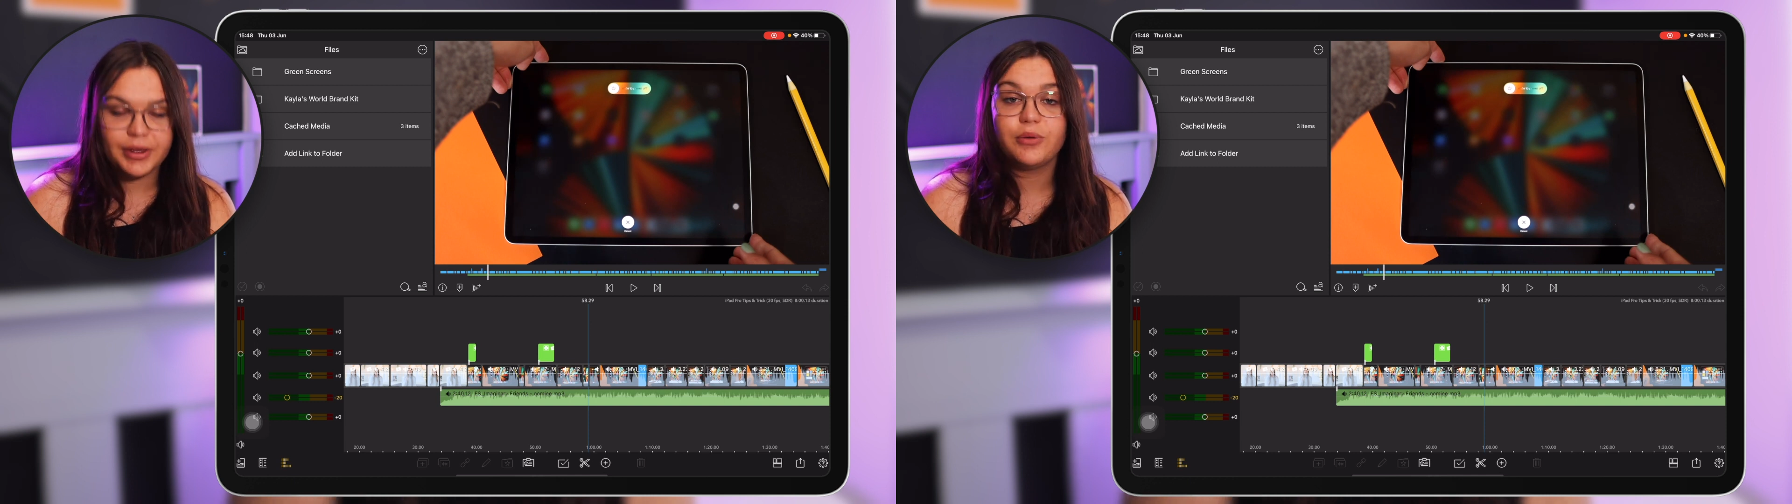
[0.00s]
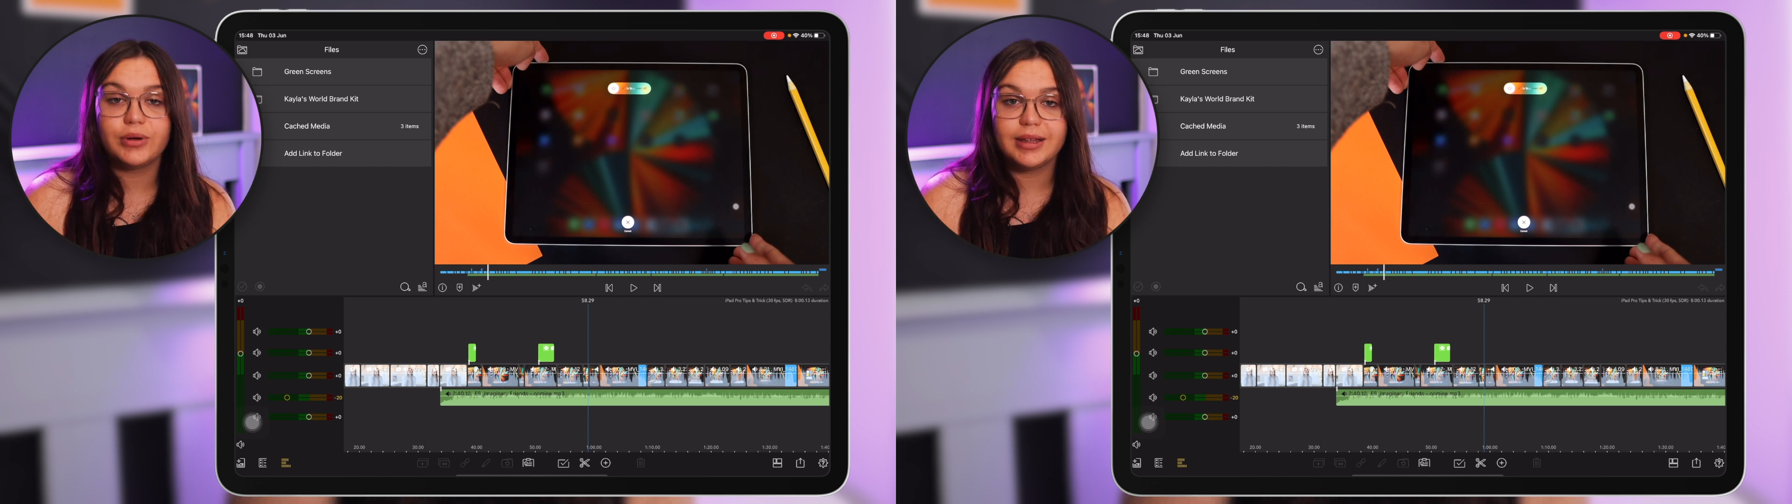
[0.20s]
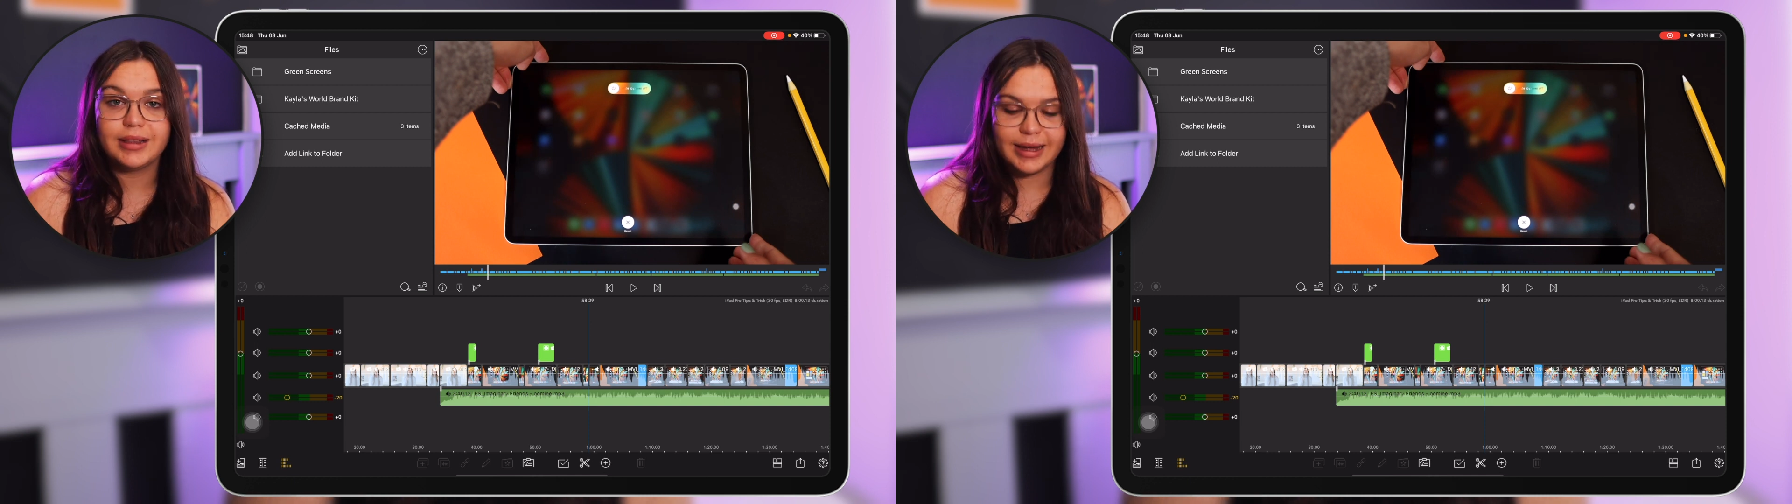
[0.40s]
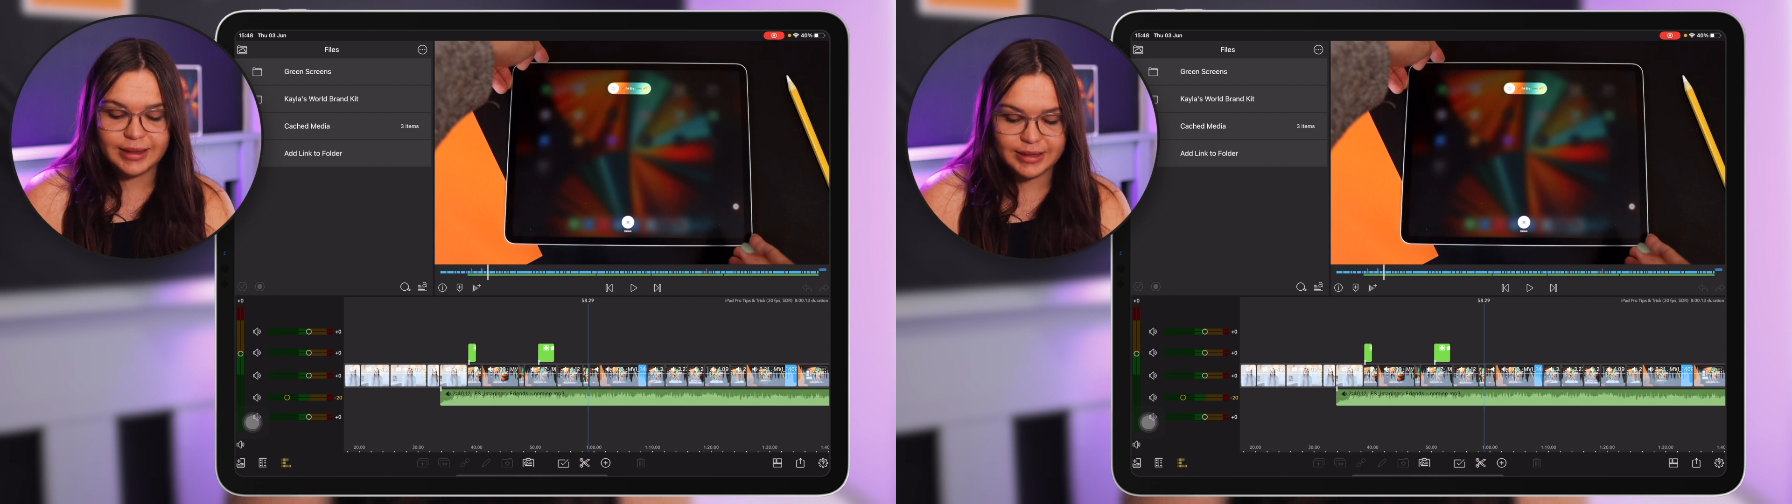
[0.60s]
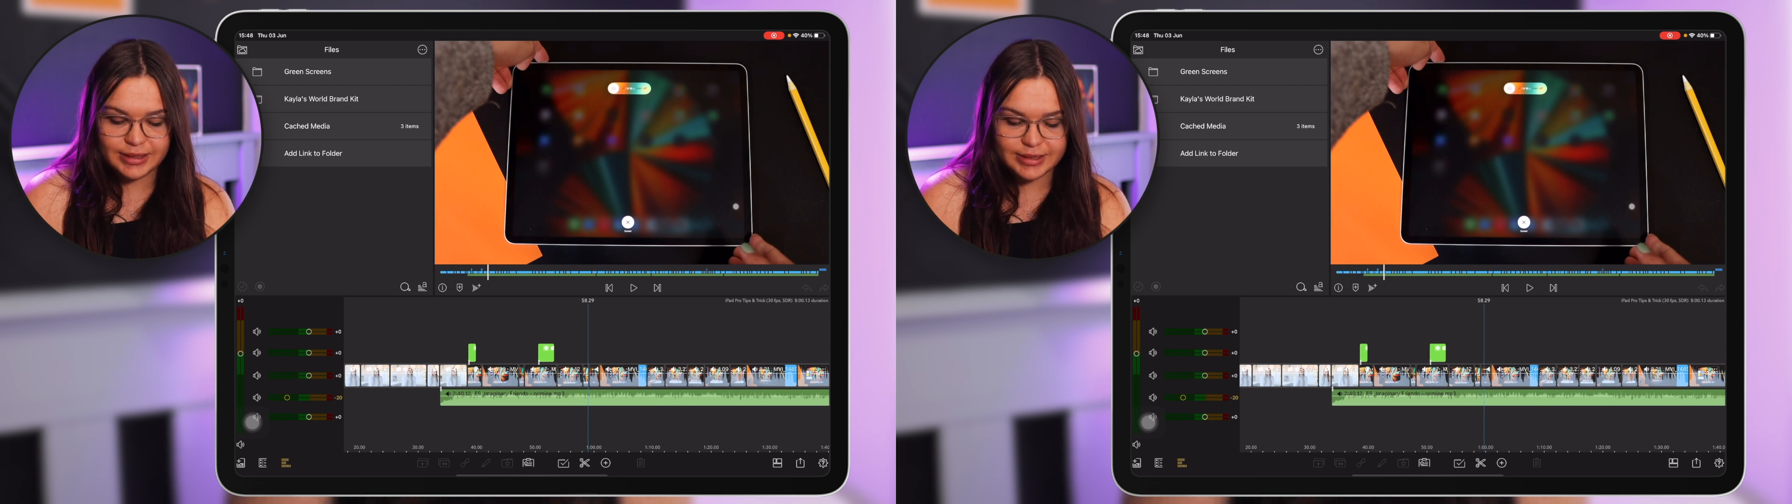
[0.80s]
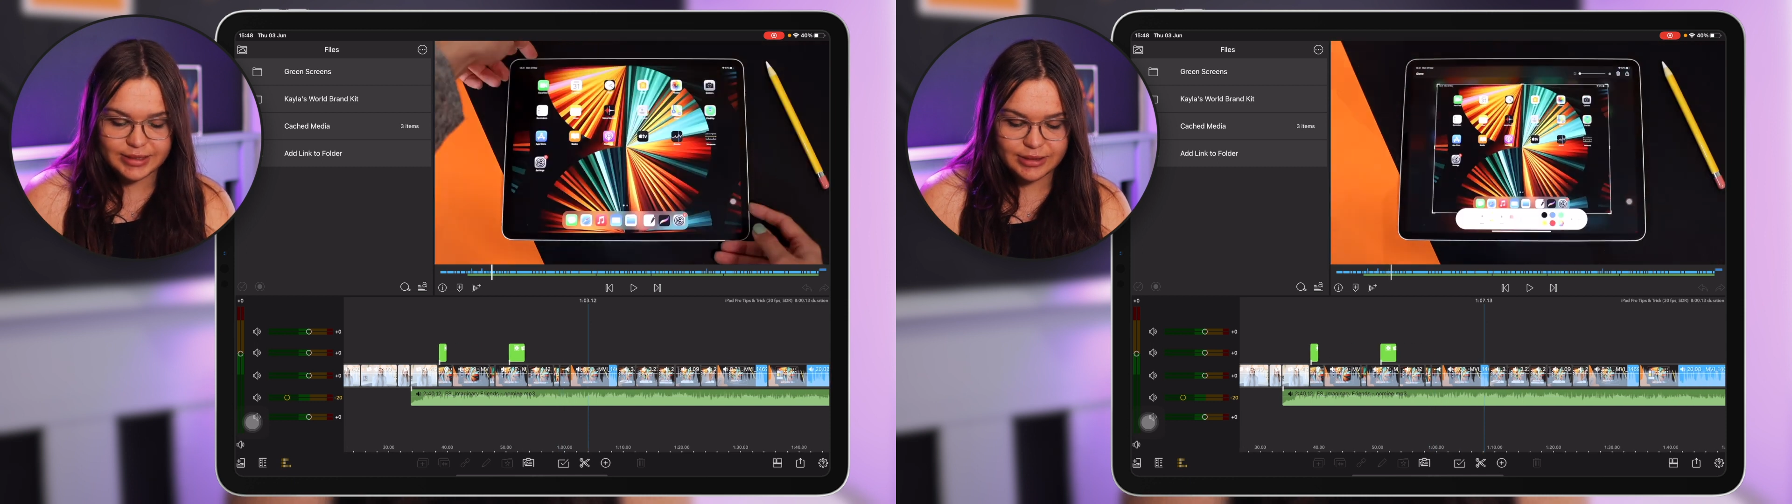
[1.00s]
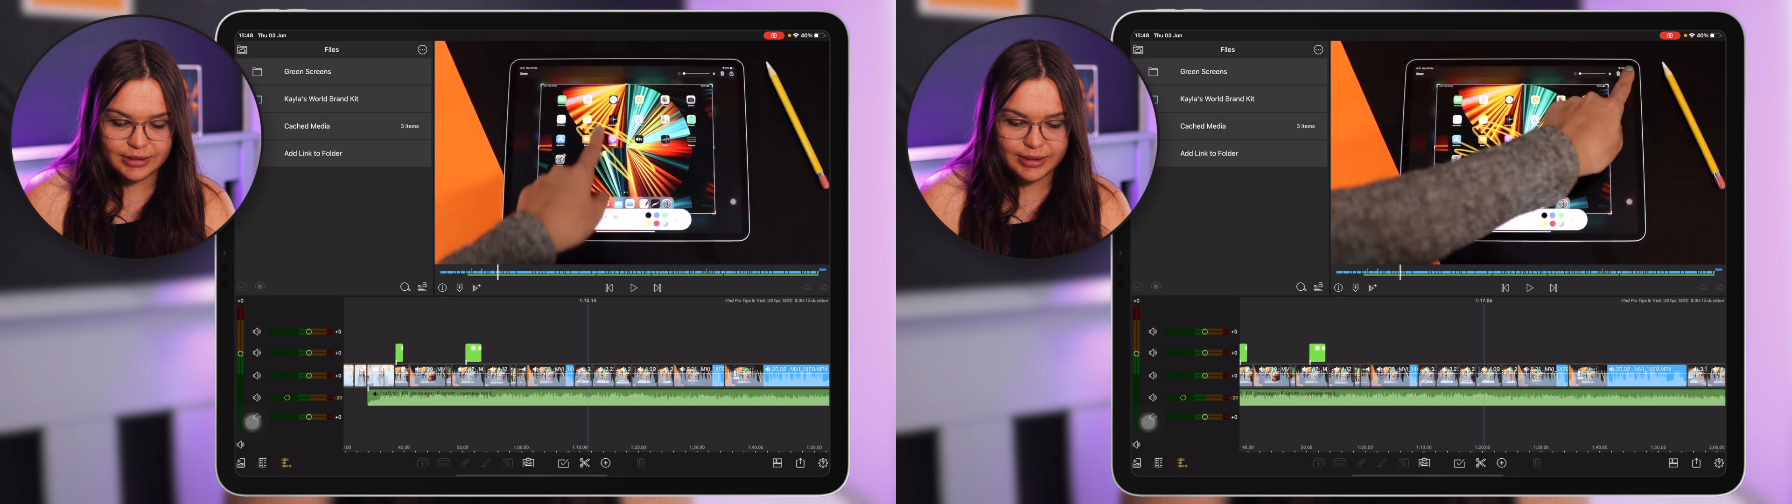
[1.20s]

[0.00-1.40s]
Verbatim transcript: I really like this.